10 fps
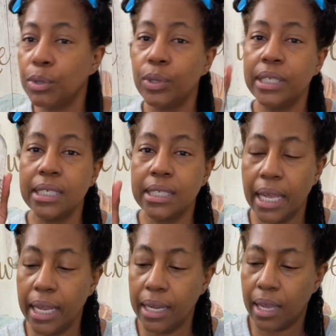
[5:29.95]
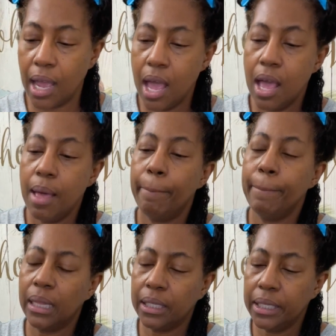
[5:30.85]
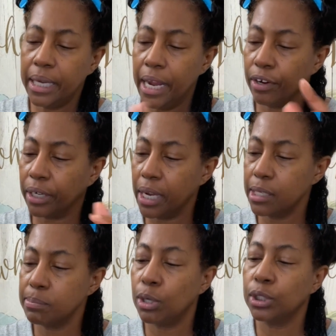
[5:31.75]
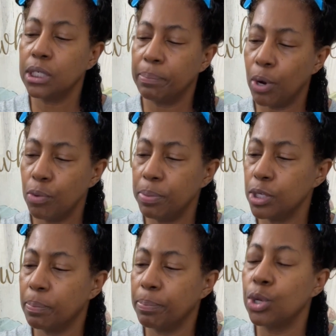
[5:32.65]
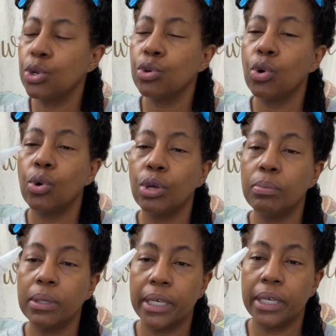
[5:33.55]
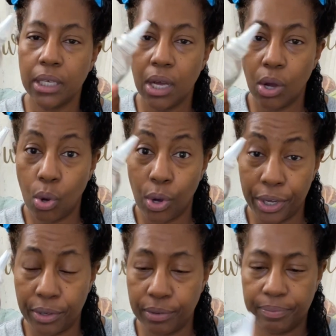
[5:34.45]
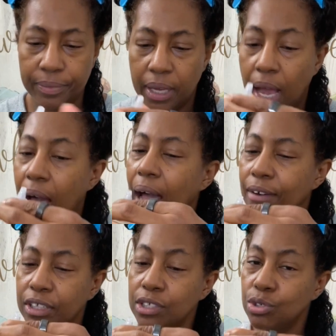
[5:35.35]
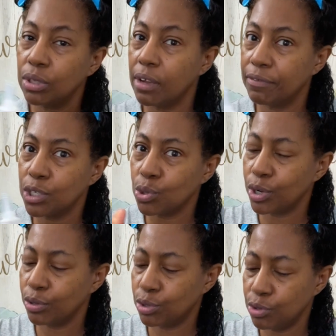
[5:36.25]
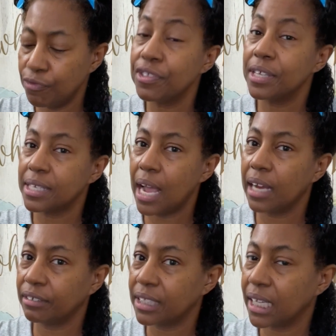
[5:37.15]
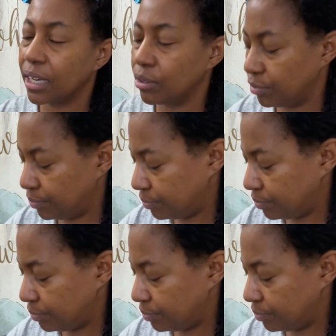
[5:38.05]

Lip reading: going to take Melanin Hair Care's multi-purpose pure oil blend oil. I really do love this oil too for this kind of style.